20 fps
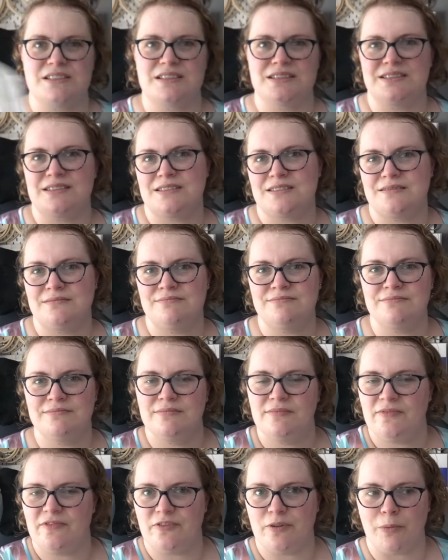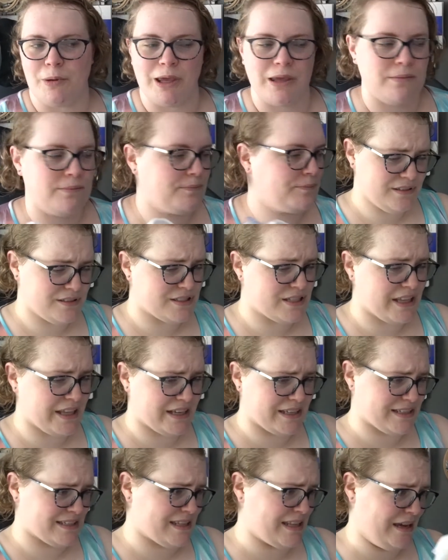it's for me. So
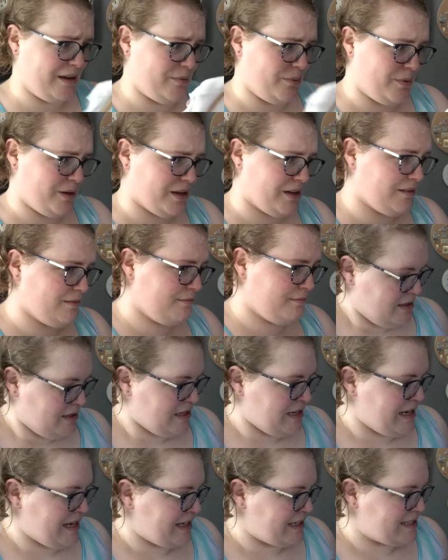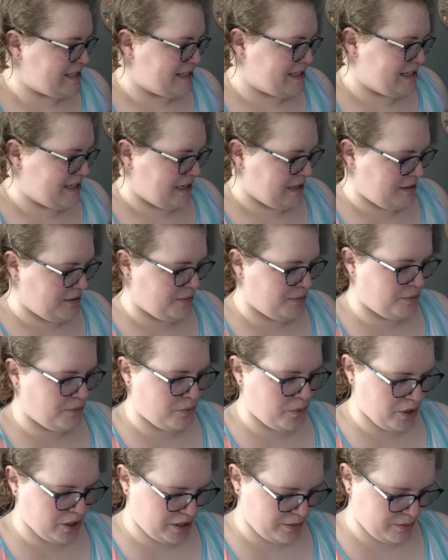that is that one. The next
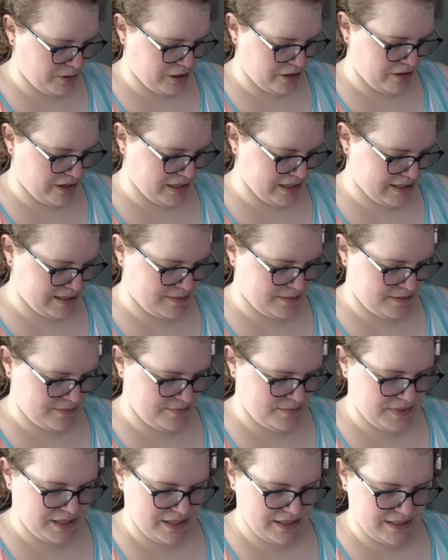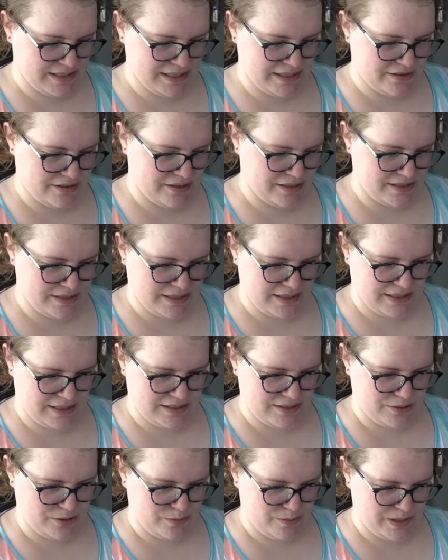work in progress, because there is like
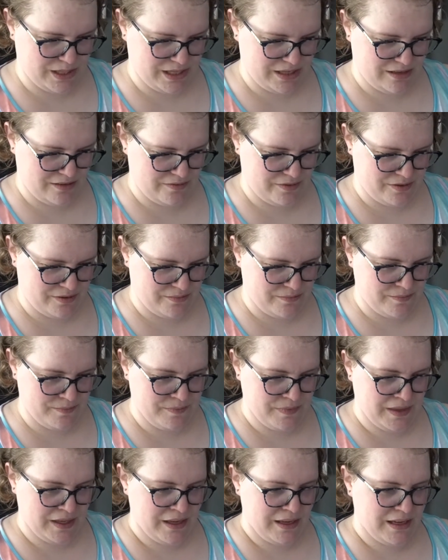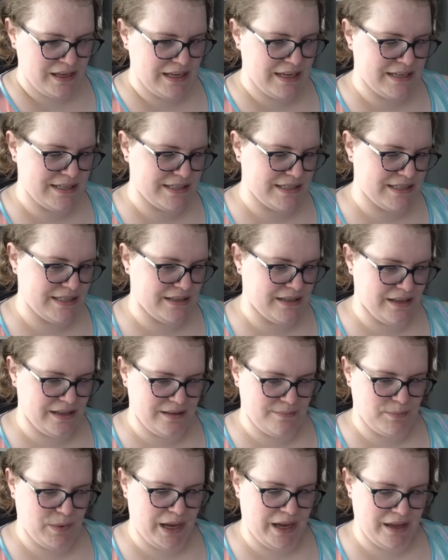so many of them, is
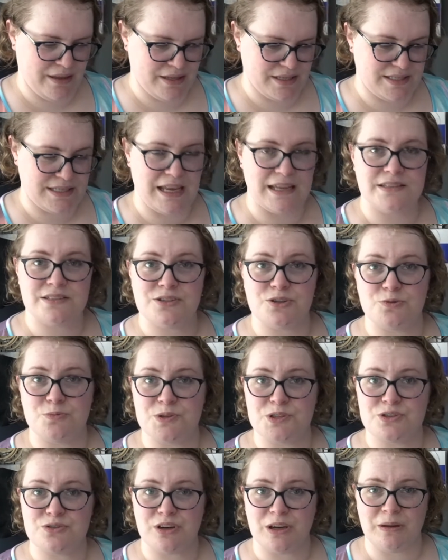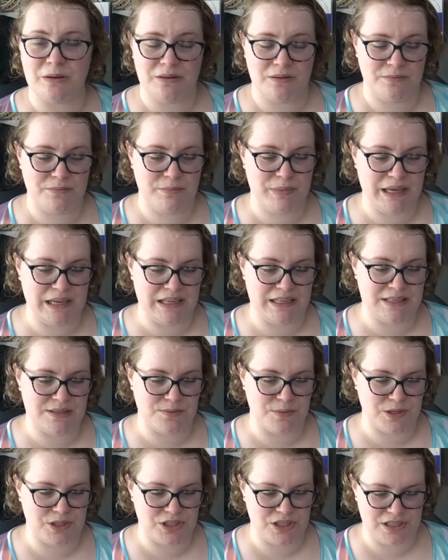my other Satsuma Street piece,
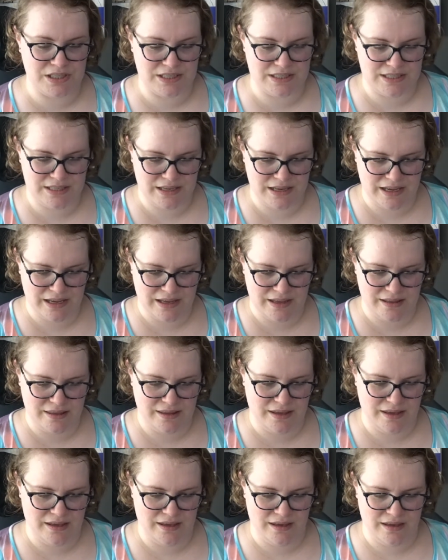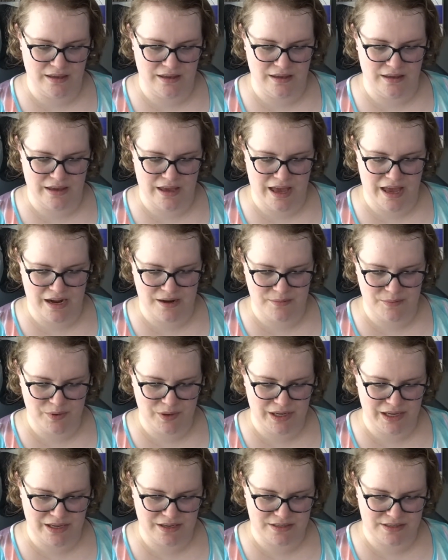which is the animal
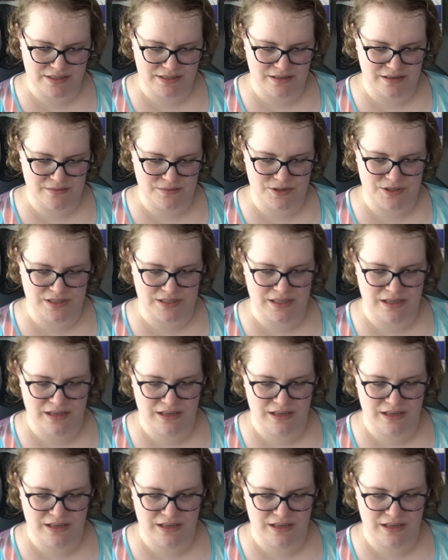house. I'm just